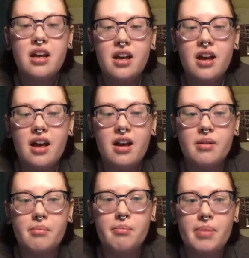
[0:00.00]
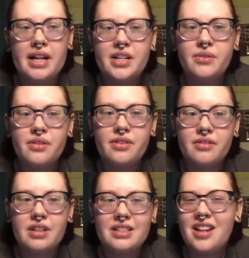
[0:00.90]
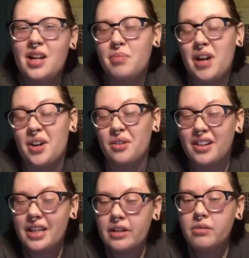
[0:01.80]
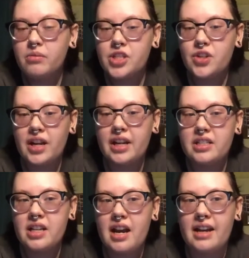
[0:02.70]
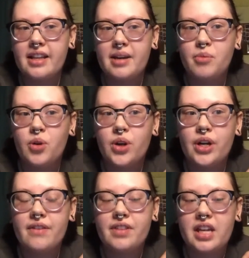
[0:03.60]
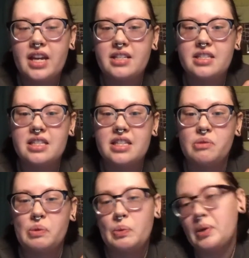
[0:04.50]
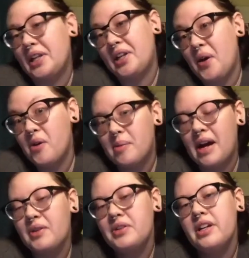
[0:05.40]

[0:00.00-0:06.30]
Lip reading: But it's not a priority. We're trying to highlight more of the cases that you wouldn't know about.